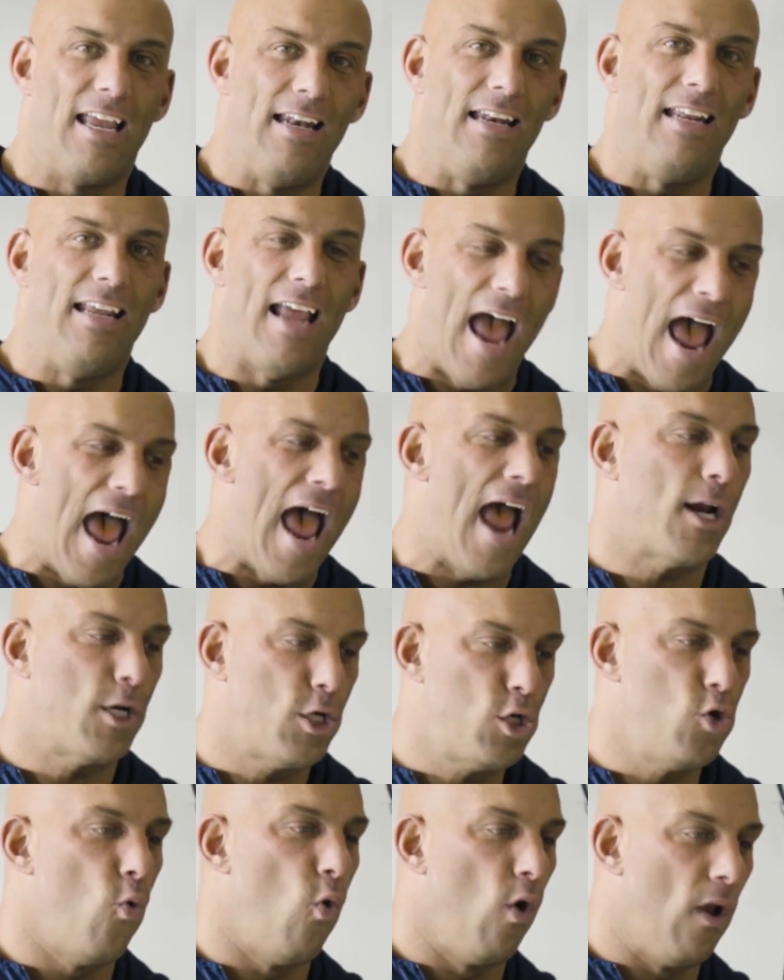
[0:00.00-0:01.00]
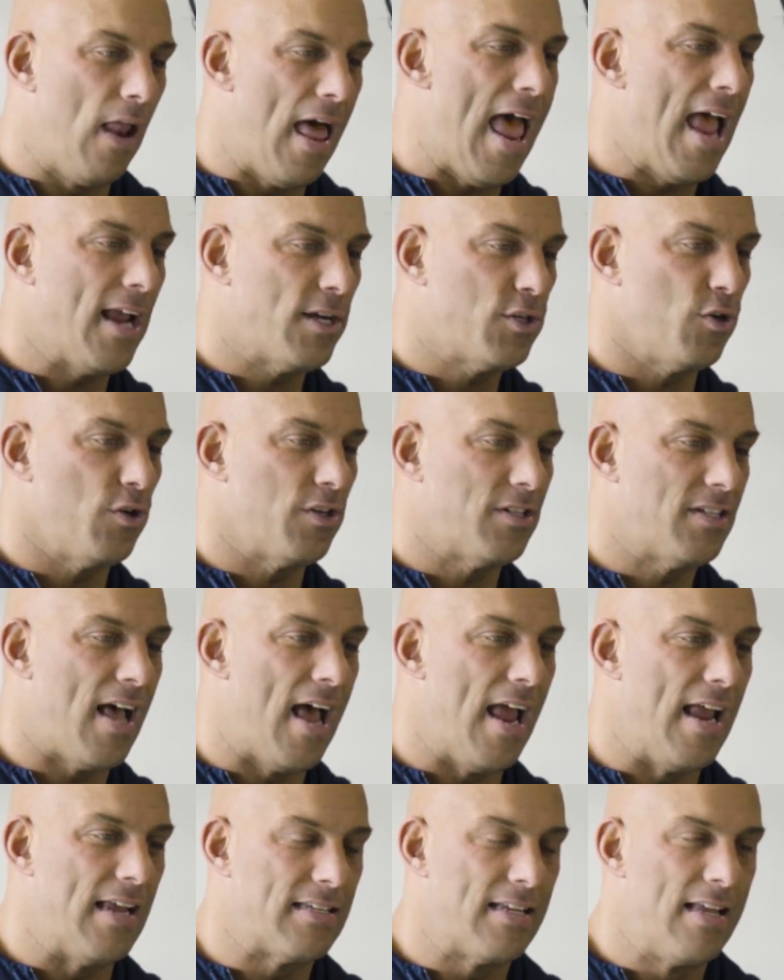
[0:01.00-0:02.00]
in the actual
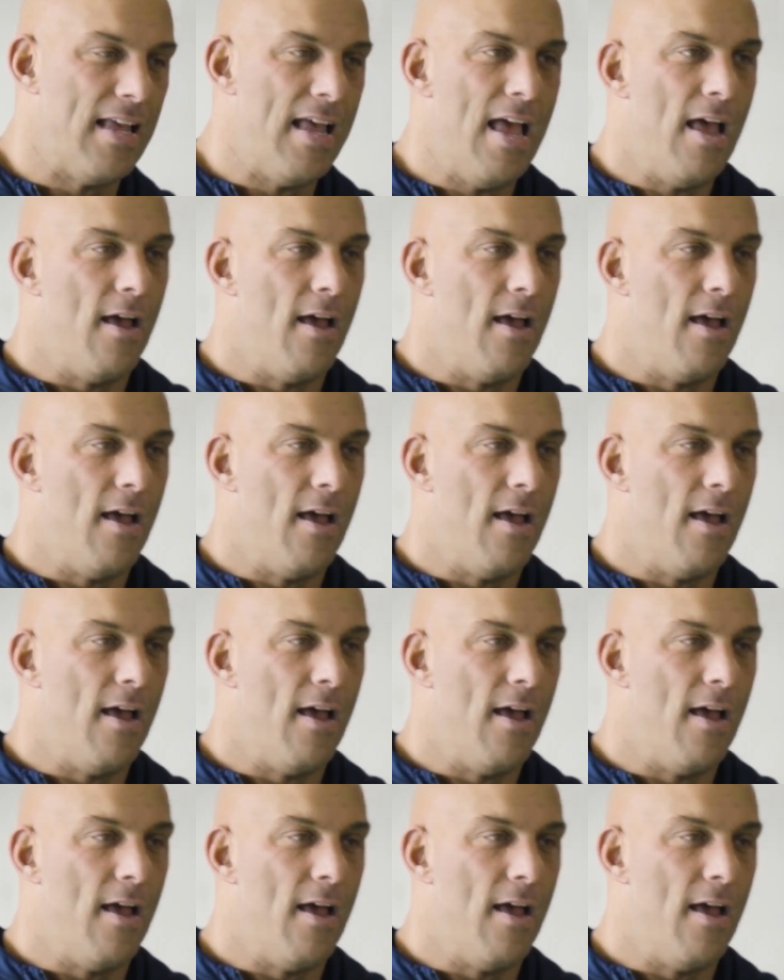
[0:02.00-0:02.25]
exercise.